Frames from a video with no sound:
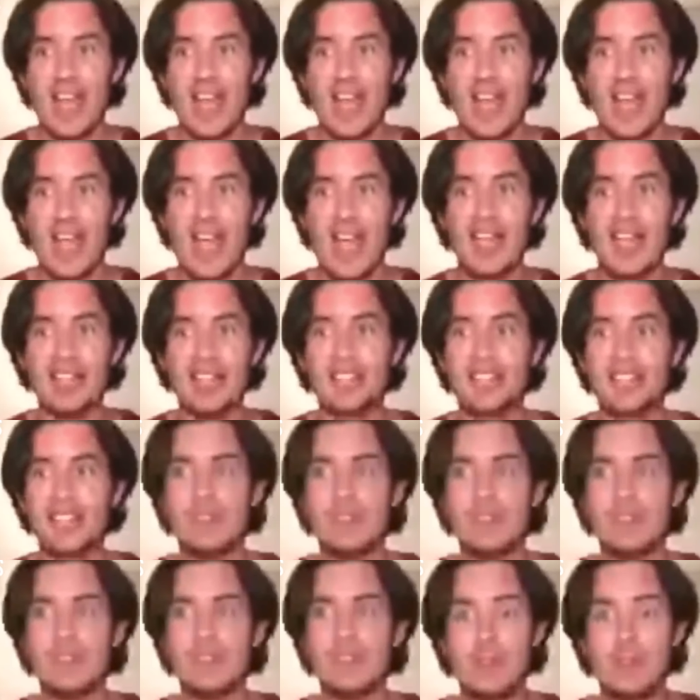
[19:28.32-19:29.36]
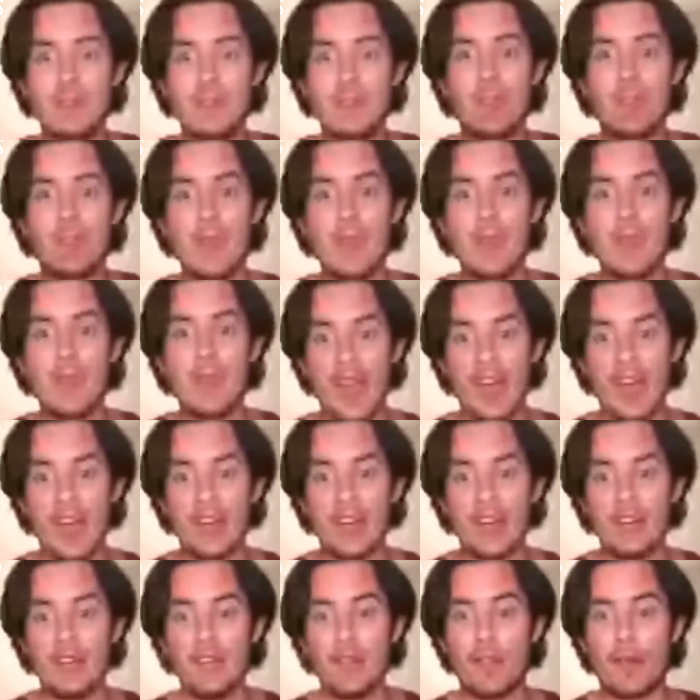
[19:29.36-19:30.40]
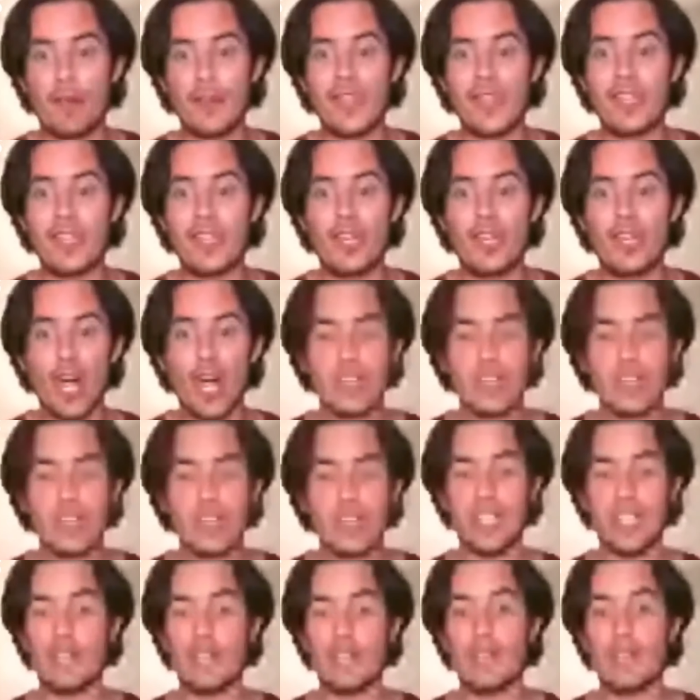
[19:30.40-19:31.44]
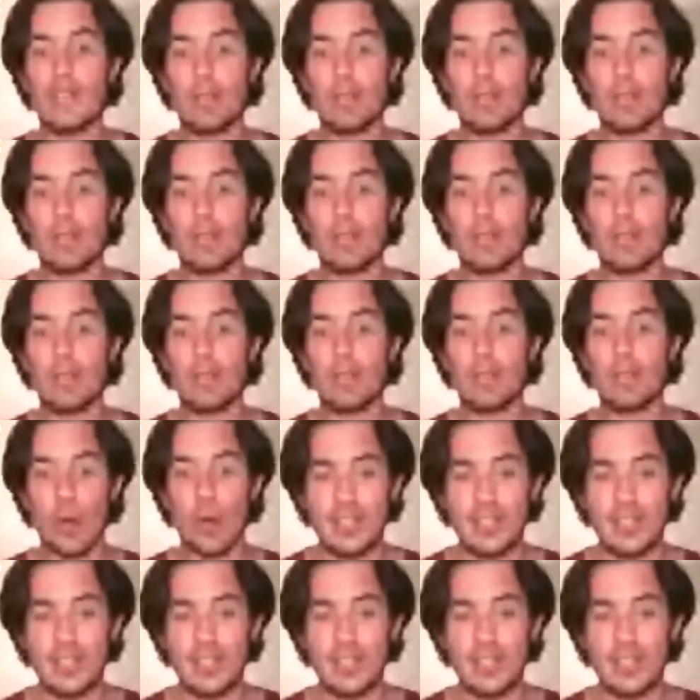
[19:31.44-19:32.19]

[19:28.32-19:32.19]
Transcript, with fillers: hasn't been prepared for the cognitive process.